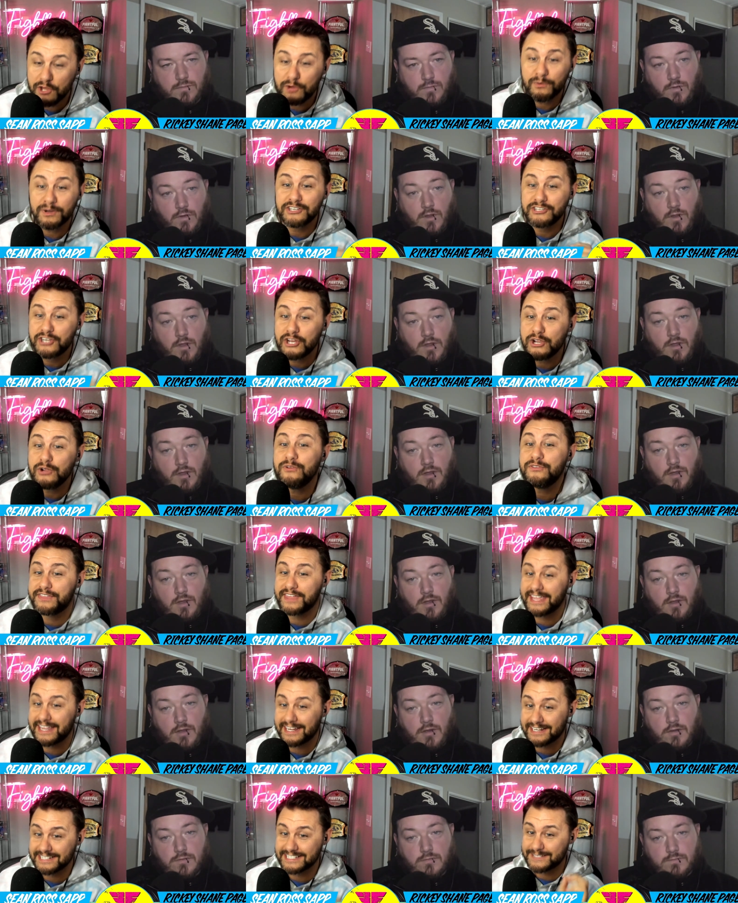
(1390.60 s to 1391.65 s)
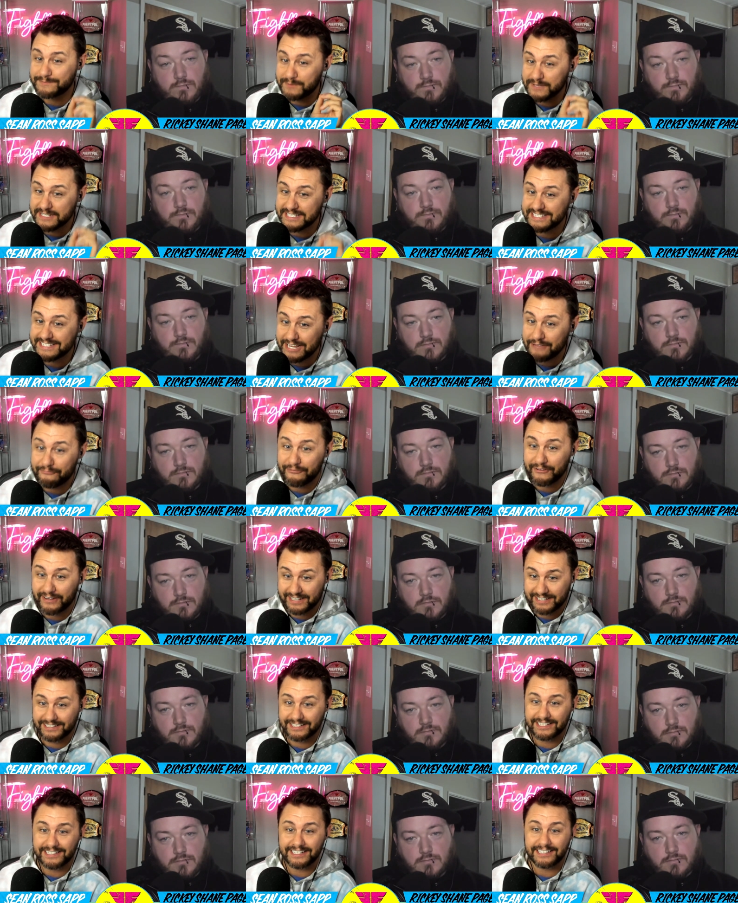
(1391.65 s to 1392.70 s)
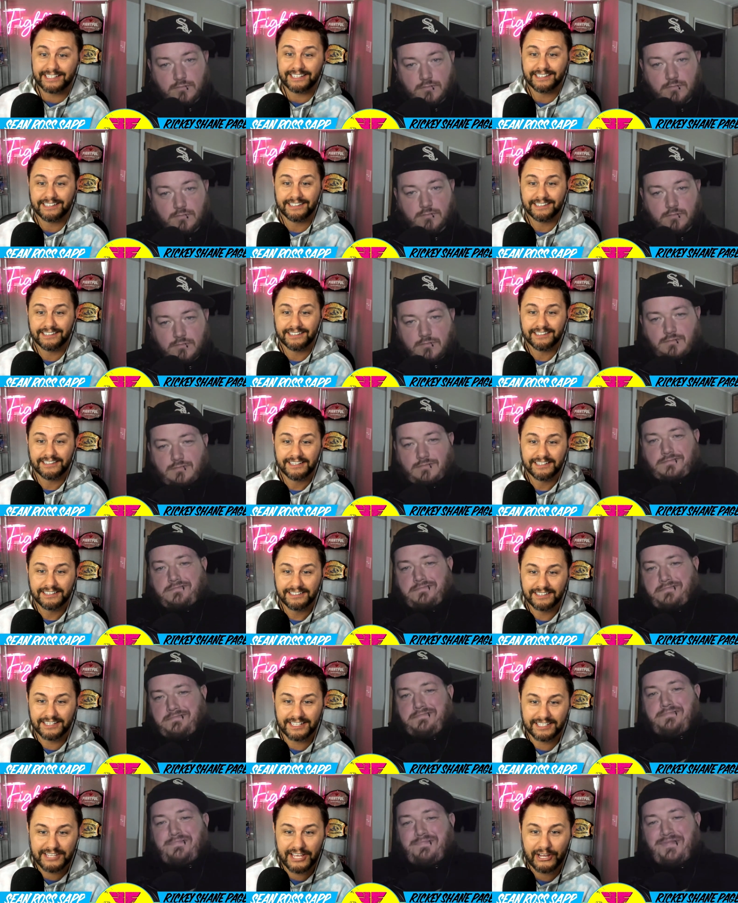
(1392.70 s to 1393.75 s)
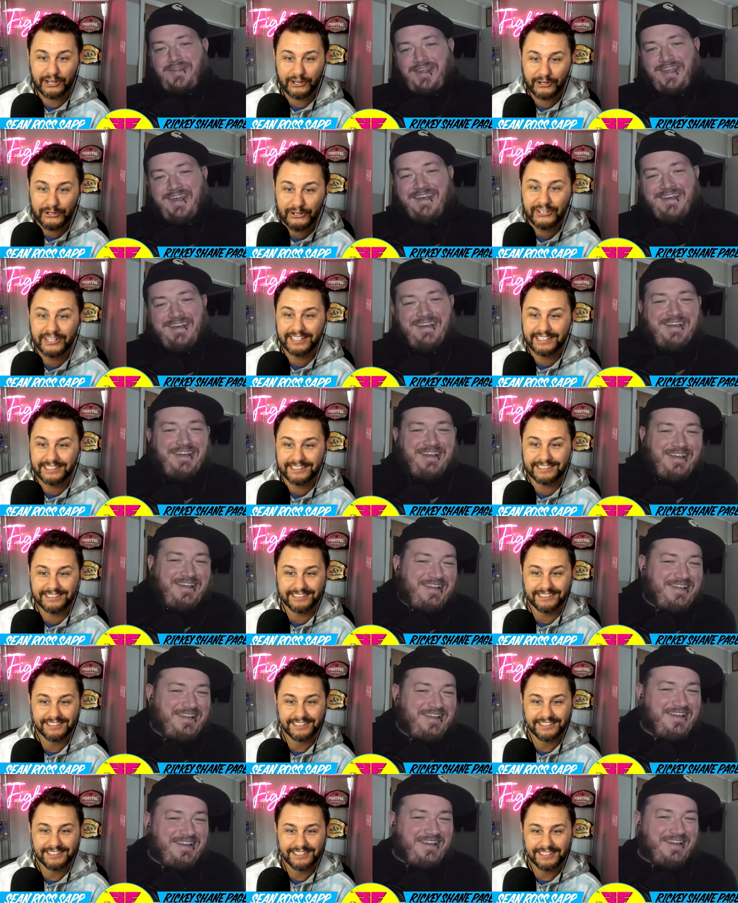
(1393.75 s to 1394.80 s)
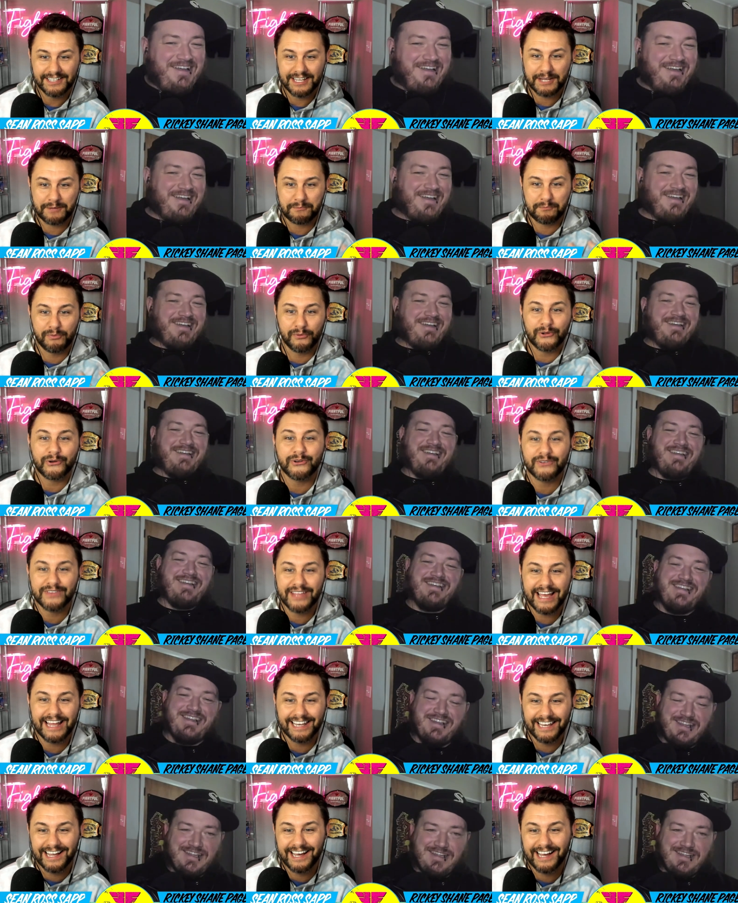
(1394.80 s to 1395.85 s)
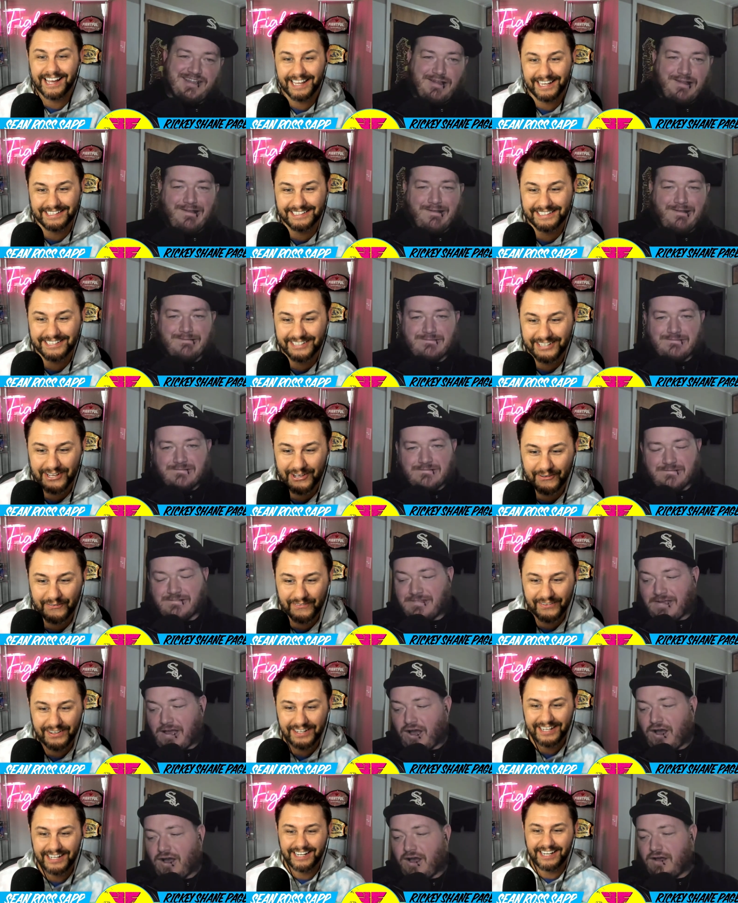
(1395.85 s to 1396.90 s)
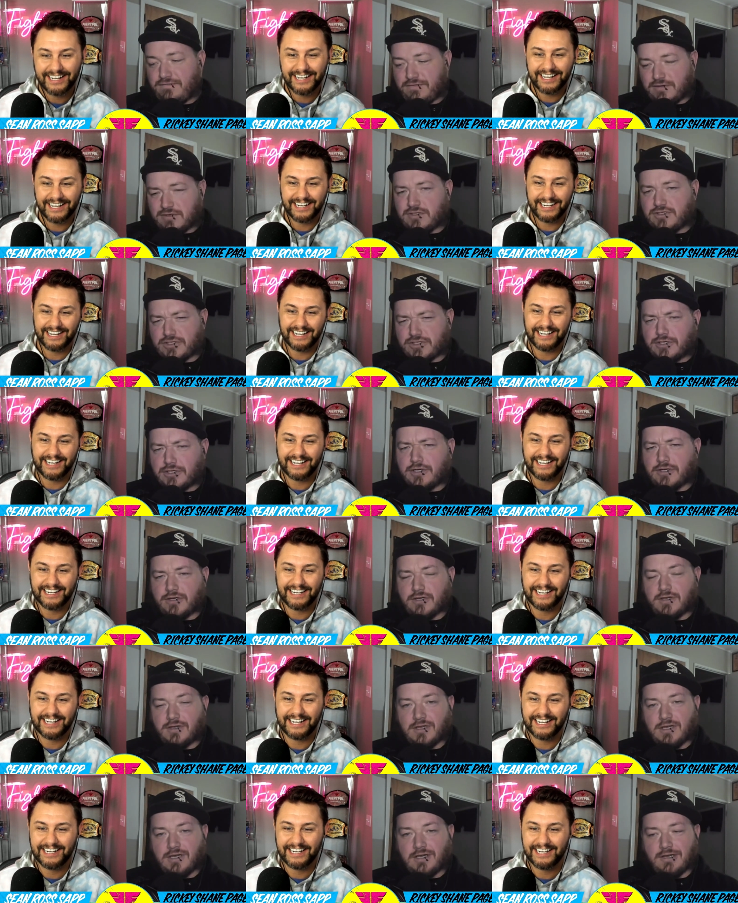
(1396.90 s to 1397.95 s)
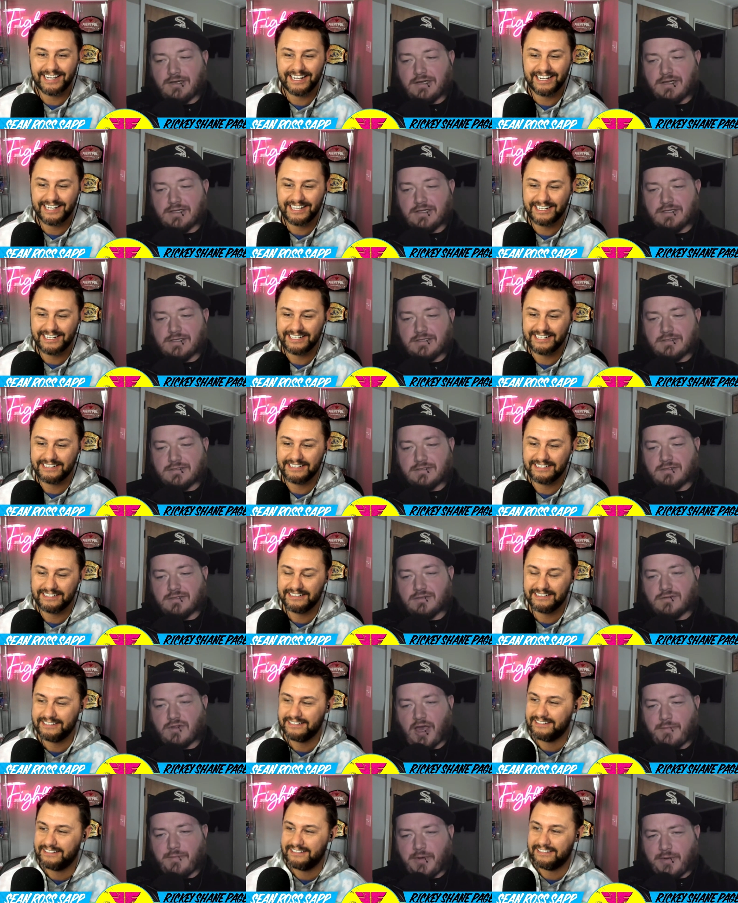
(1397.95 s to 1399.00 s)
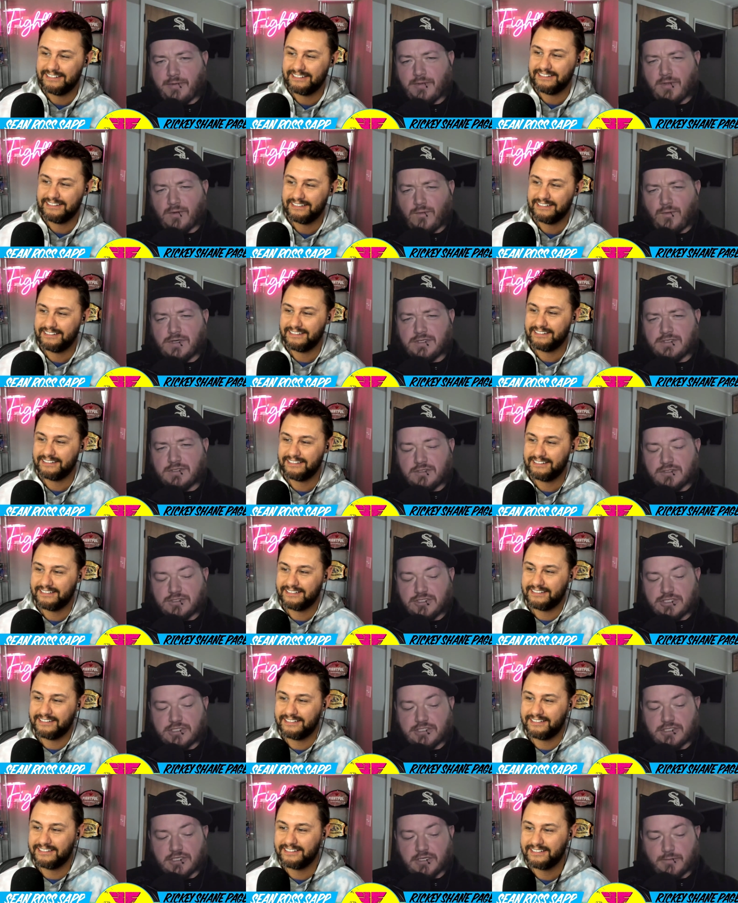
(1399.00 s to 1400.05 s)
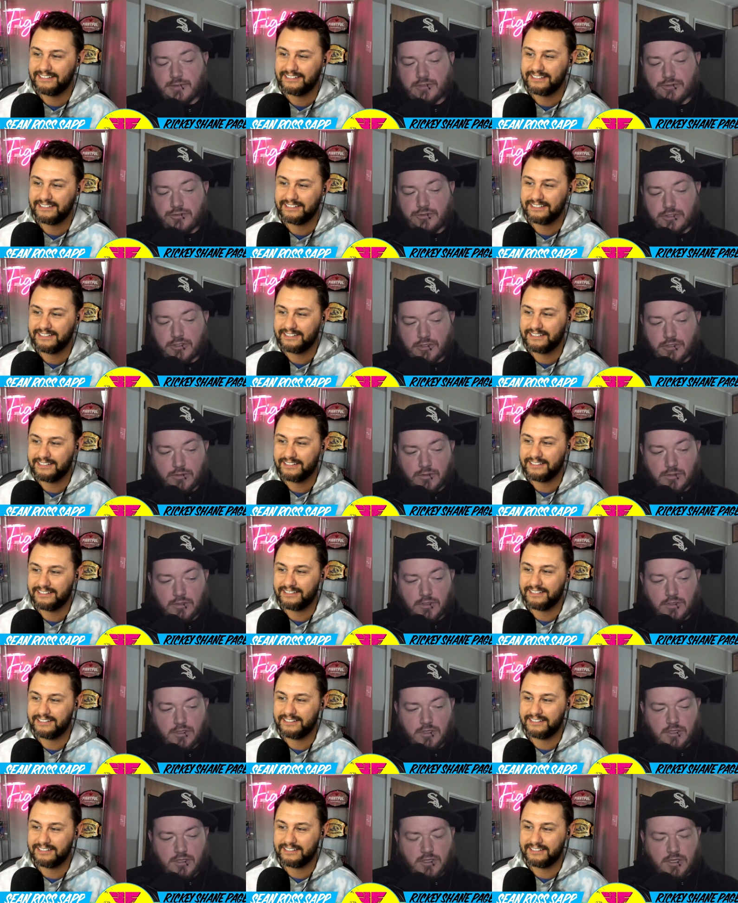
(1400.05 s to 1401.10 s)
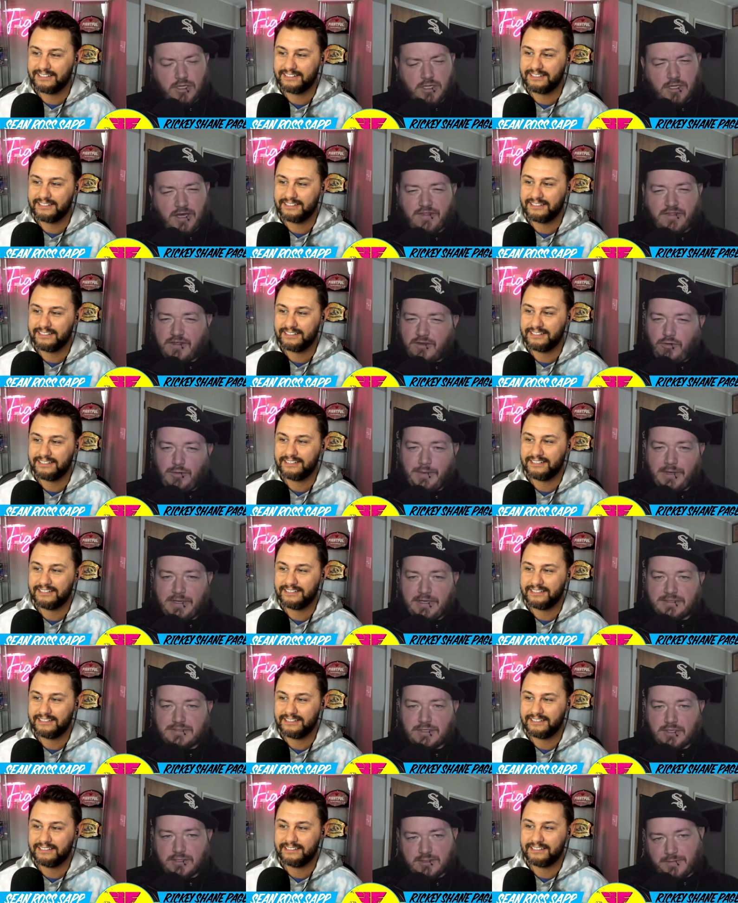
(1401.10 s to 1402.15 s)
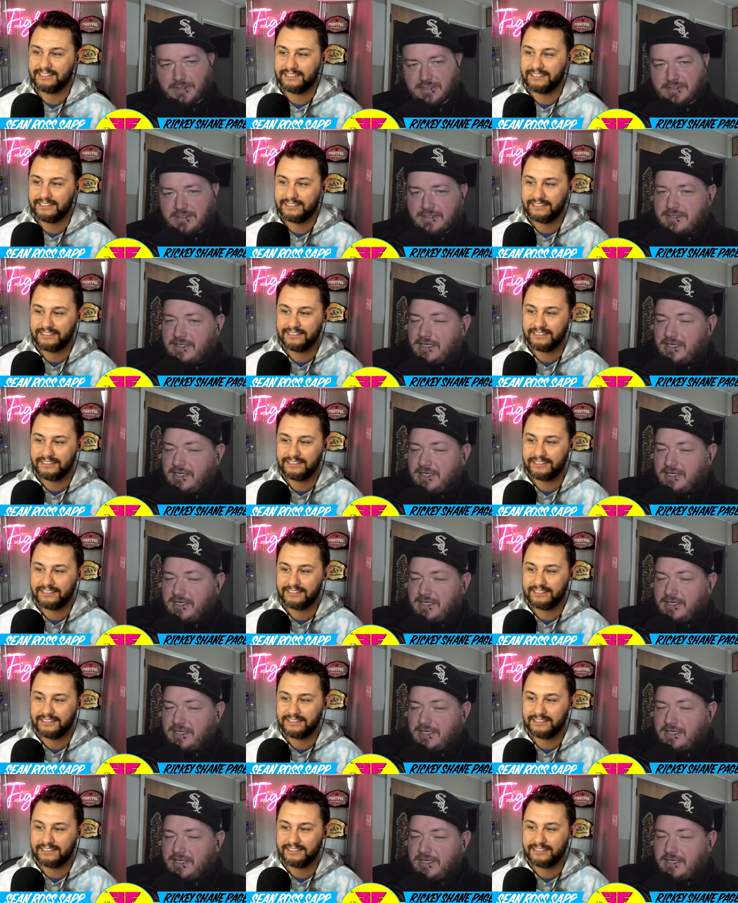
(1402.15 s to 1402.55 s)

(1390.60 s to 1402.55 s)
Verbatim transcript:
Speaker 1: would do things specifically like that could like blur that line you know
Speaker 2: uh for sure uh i remember the one gcw show uh, i think we might have talked about this